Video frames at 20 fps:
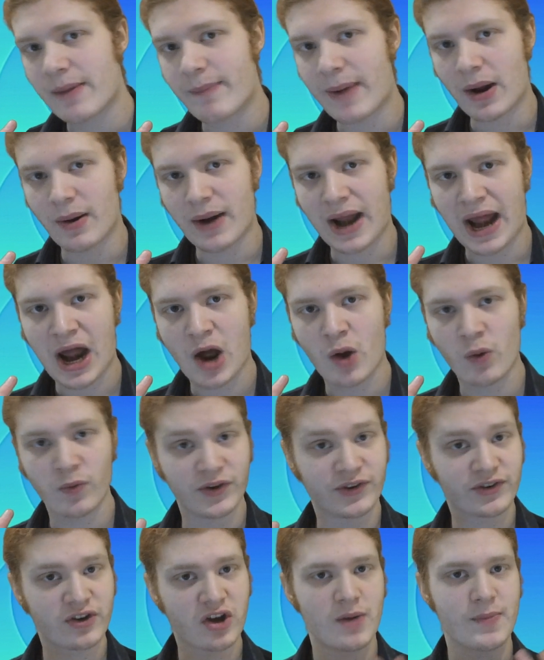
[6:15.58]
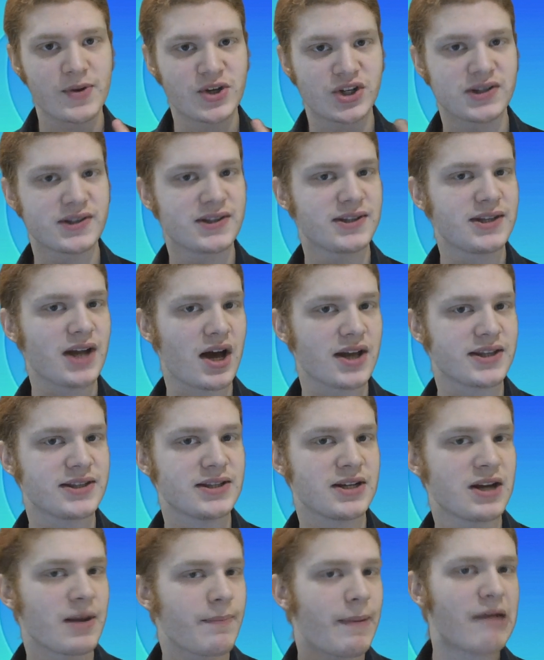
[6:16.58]
about how the skirmishes
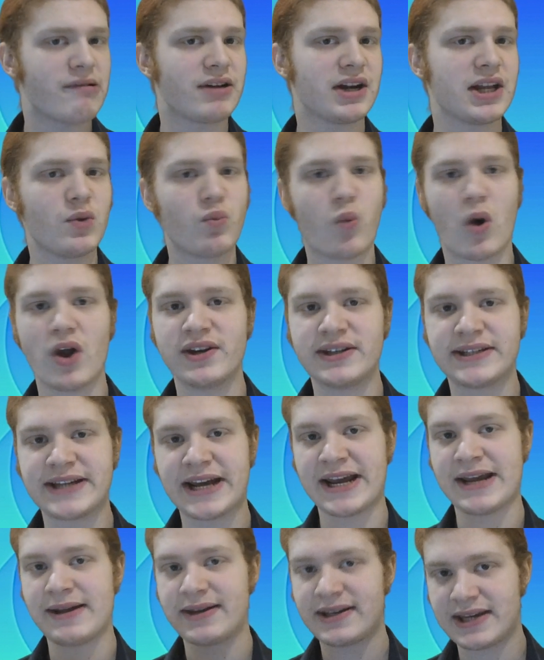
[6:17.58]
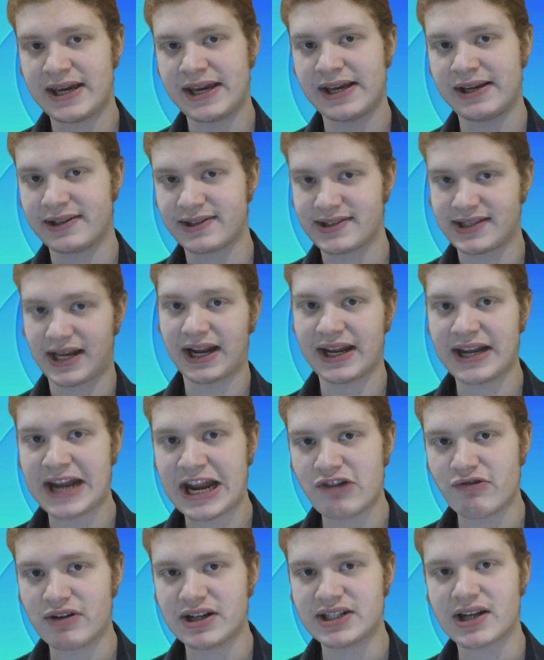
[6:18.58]
started. Apparently one day King
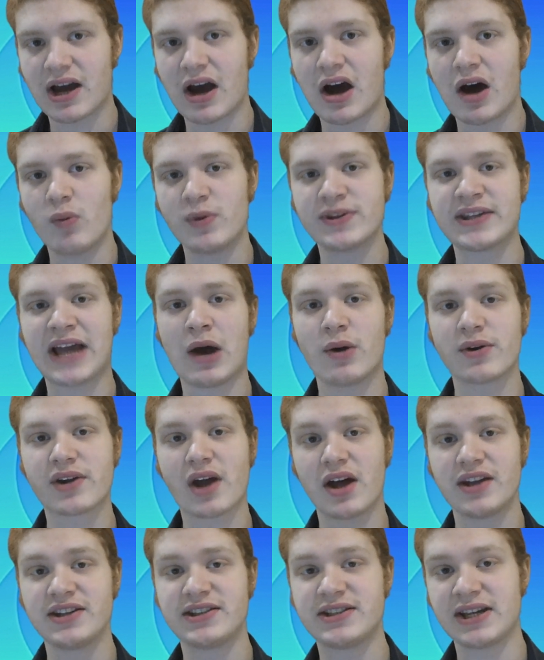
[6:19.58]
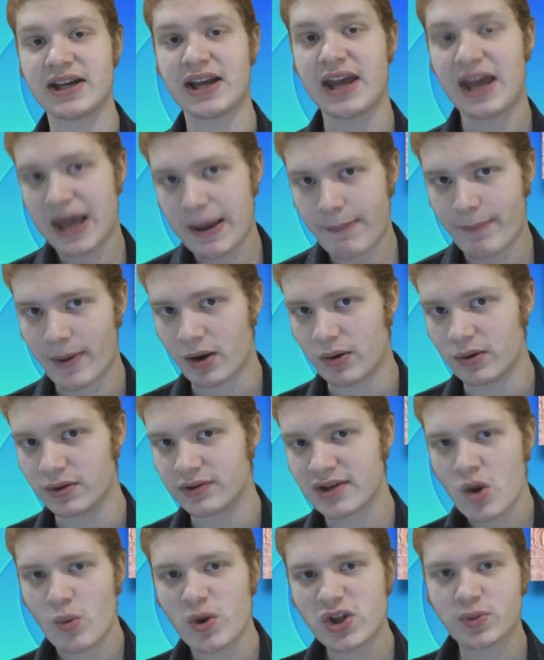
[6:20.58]
Seqenenre-Ptah was out hunting
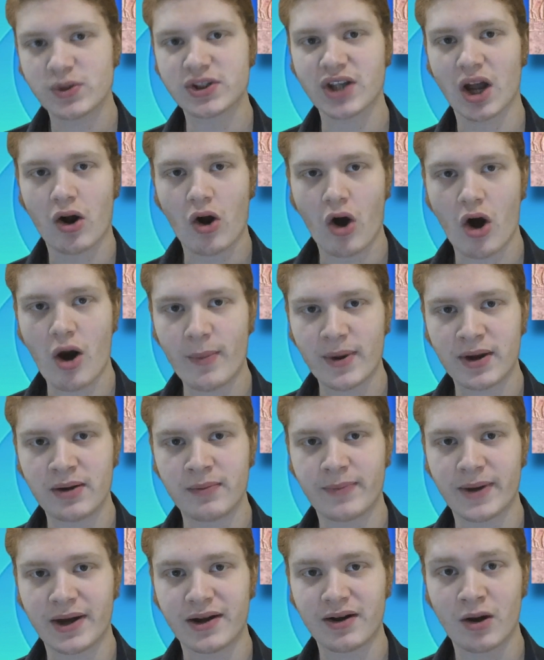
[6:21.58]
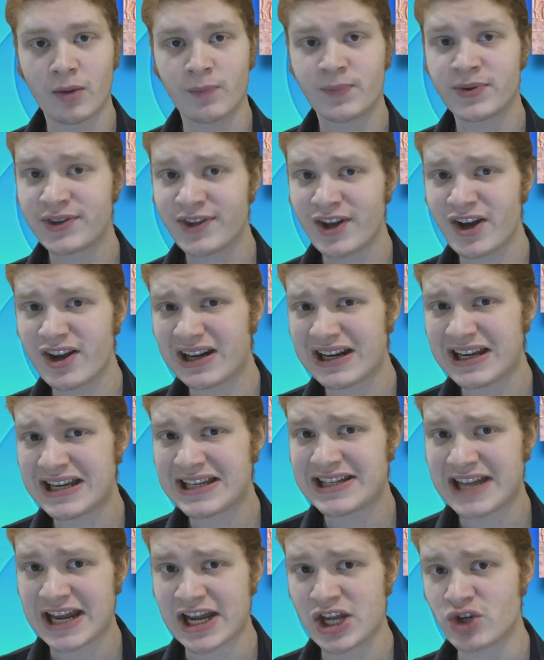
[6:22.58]
hippos, which was a common but absurdly
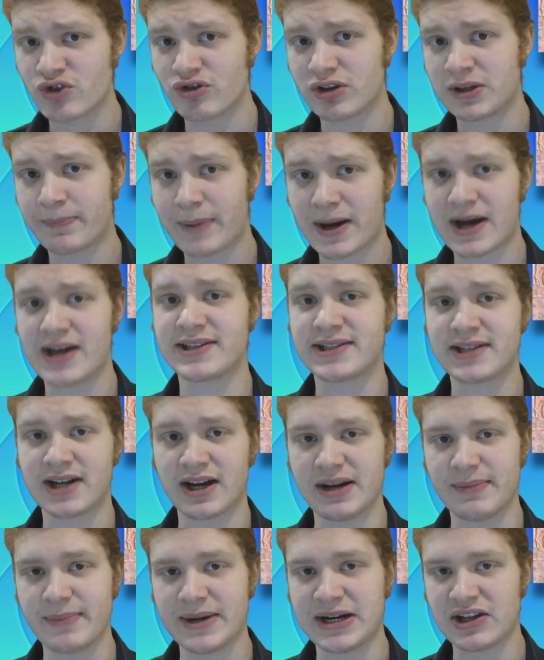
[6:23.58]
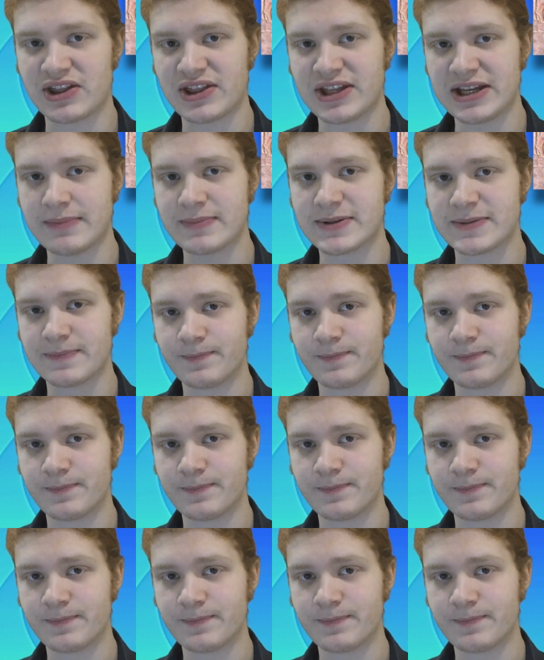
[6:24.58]
dangerous pastime in Thebes.